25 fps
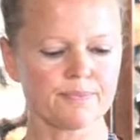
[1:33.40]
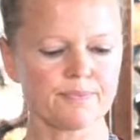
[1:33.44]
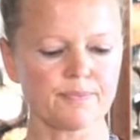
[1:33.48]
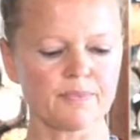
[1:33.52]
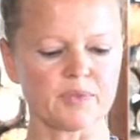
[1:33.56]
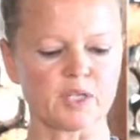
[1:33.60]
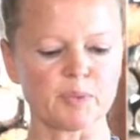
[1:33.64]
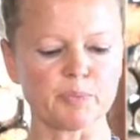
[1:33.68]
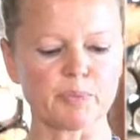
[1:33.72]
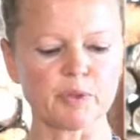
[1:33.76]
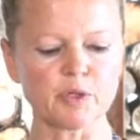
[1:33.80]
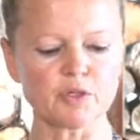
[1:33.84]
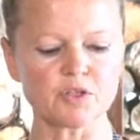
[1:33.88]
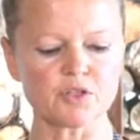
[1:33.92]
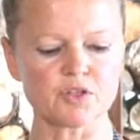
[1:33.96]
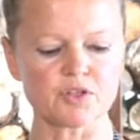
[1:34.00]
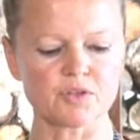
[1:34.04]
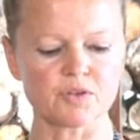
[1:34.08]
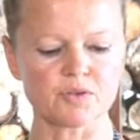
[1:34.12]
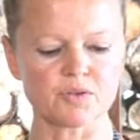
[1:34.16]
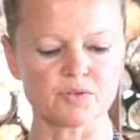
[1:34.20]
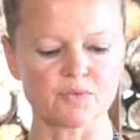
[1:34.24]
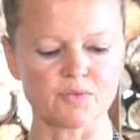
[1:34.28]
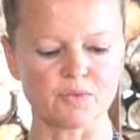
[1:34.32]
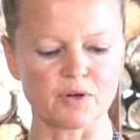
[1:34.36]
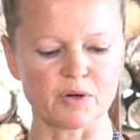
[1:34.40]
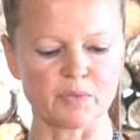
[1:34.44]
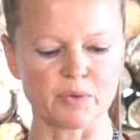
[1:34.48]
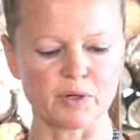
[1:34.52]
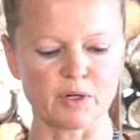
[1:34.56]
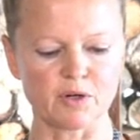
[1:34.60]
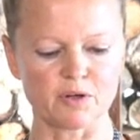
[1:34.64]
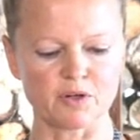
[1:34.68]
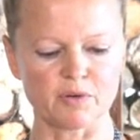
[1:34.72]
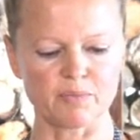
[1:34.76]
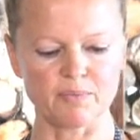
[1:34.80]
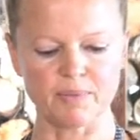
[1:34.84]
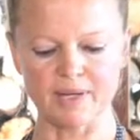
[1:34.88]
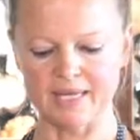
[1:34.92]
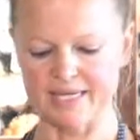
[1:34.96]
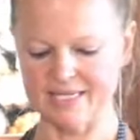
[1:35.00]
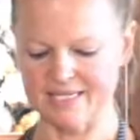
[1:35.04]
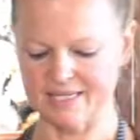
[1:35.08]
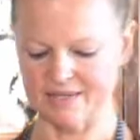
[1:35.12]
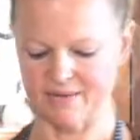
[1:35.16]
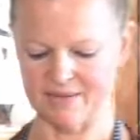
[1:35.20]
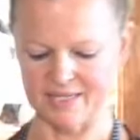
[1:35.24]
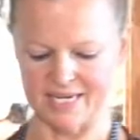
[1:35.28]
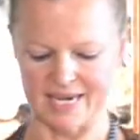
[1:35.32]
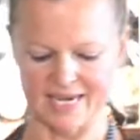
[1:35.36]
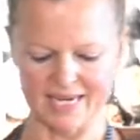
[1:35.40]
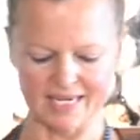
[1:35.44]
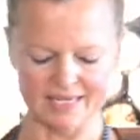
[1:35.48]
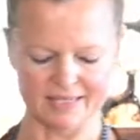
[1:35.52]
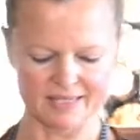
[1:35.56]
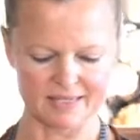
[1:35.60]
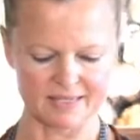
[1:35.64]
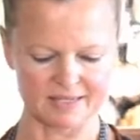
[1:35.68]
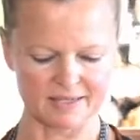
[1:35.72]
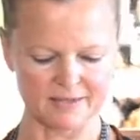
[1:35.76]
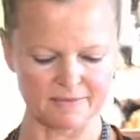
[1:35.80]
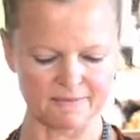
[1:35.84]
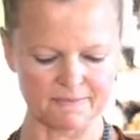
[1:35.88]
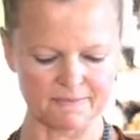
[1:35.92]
the pot where we're gonna place the dates.